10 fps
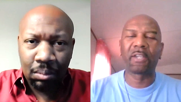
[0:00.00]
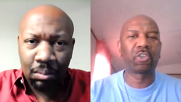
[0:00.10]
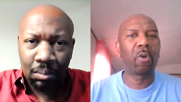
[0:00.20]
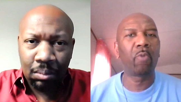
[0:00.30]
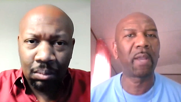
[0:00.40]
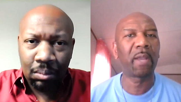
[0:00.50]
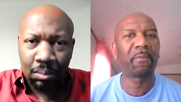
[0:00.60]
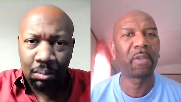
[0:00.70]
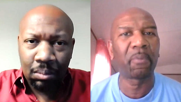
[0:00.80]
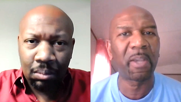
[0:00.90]
Speaker 1: I can show them
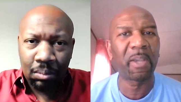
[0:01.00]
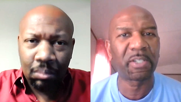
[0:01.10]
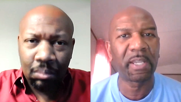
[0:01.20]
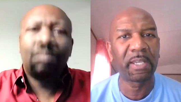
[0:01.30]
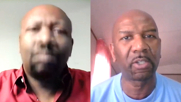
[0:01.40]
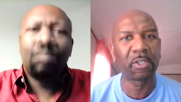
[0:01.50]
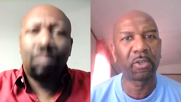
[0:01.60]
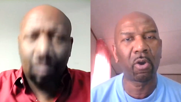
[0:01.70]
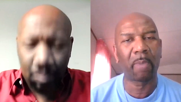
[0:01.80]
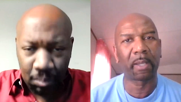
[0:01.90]
whatever information they
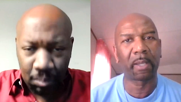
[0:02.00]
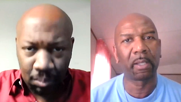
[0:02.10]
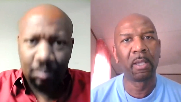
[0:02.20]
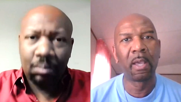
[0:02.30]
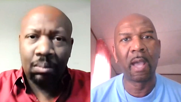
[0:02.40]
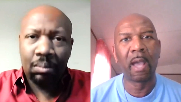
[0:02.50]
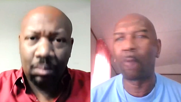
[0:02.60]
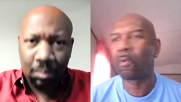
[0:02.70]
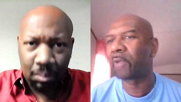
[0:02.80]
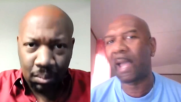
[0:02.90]
need to know about
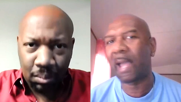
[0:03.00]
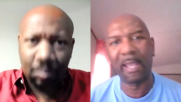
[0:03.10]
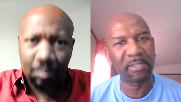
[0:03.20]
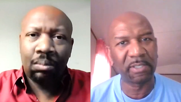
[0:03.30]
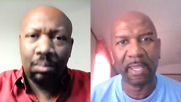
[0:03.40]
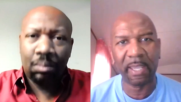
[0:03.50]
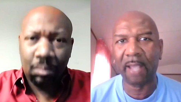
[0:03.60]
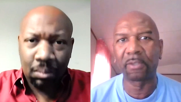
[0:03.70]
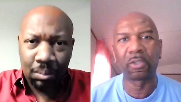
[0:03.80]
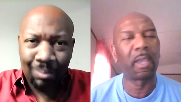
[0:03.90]
it. I will not
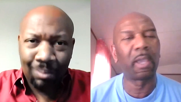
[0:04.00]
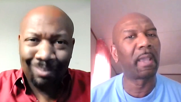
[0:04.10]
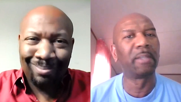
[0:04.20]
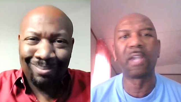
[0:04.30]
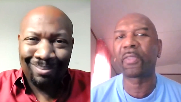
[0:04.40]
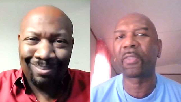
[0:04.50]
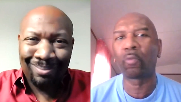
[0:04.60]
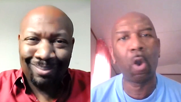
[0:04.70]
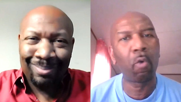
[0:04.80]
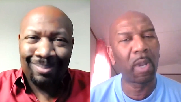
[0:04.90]
hesitate. I,
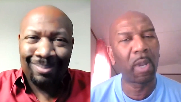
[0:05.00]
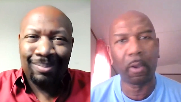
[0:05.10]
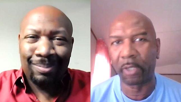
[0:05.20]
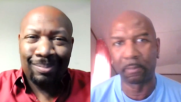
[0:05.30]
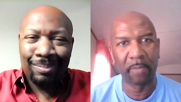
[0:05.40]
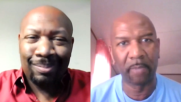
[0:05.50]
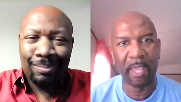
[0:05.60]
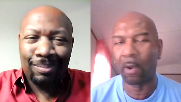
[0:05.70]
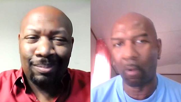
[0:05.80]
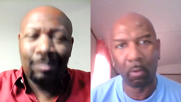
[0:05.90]
nothing wrong with learning
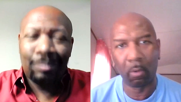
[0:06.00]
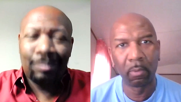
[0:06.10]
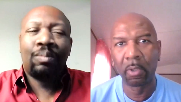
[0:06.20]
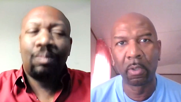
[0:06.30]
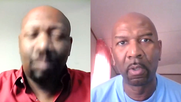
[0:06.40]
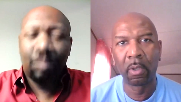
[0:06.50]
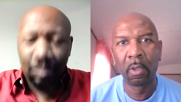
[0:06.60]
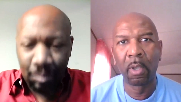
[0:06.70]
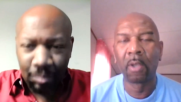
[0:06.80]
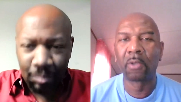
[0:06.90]
at all.
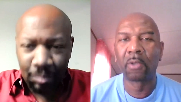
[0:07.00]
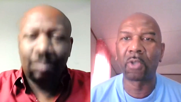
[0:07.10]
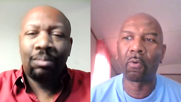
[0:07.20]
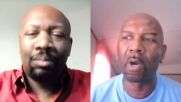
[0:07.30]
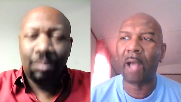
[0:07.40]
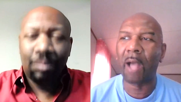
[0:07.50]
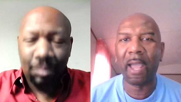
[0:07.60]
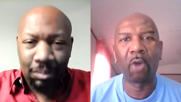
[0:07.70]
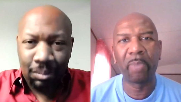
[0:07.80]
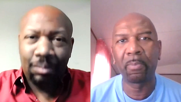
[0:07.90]
So
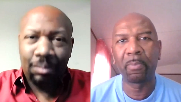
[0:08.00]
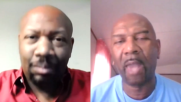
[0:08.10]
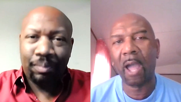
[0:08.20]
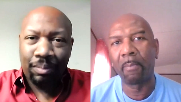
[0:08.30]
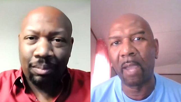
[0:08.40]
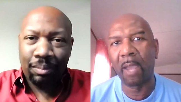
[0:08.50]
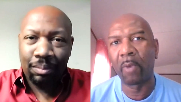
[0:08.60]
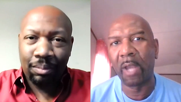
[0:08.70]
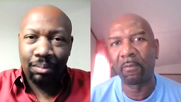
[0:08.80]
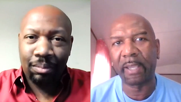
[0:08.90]
uh, I help people out,
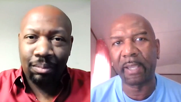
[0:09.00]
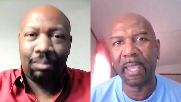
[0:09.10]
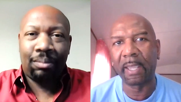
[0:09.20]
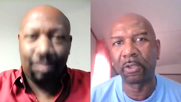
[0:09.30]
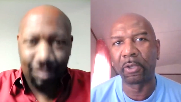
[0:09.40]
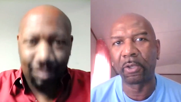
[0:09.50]
man, whenever I can.